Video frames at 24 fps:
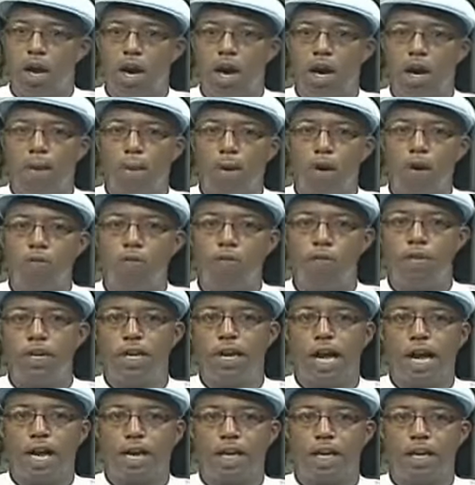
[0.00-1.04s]
uh,
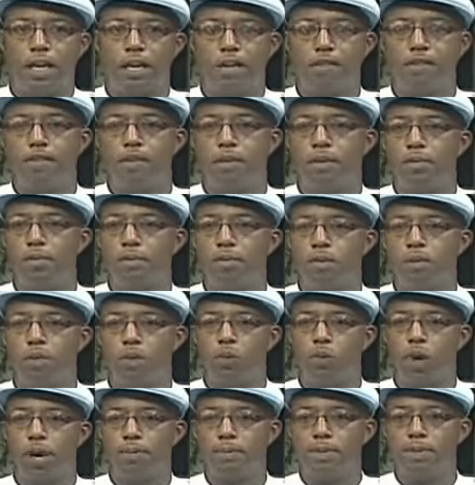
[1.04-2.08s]
hopefully I can give them
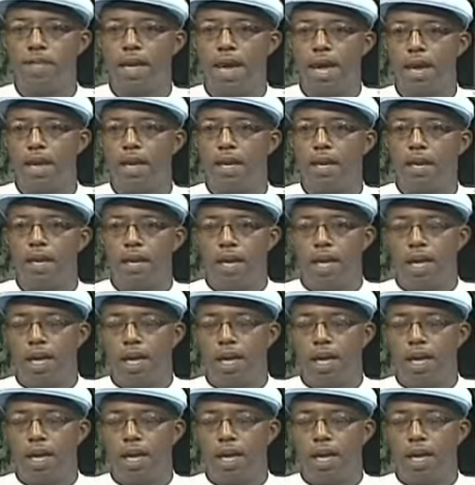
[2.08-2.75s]
the website.